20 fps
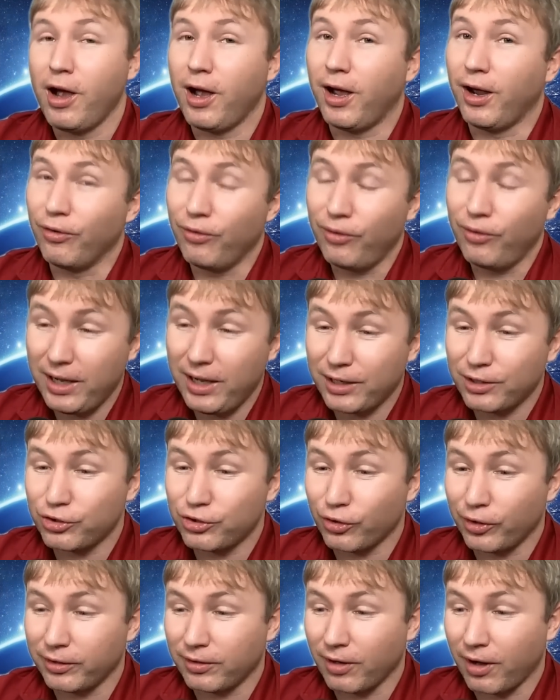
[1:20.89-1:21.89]
I really
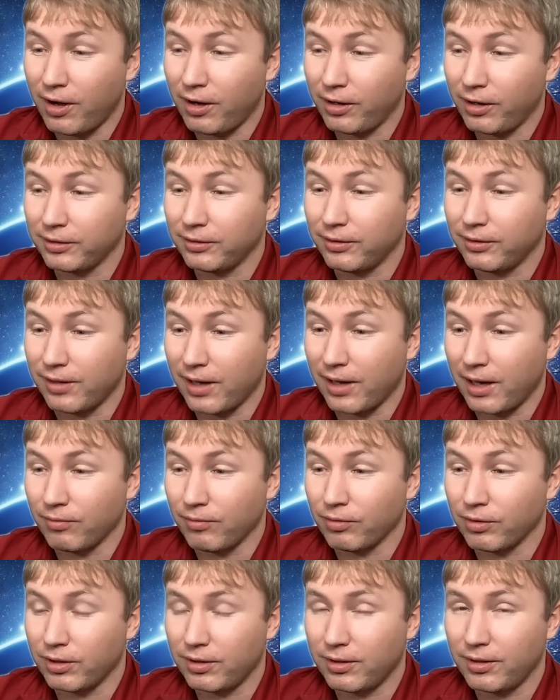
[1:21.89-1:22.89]
enjoyed talking to
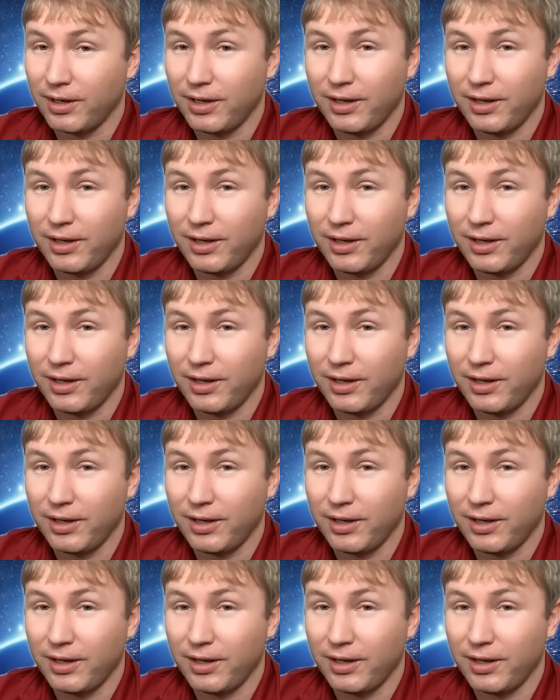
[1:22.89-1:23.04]
David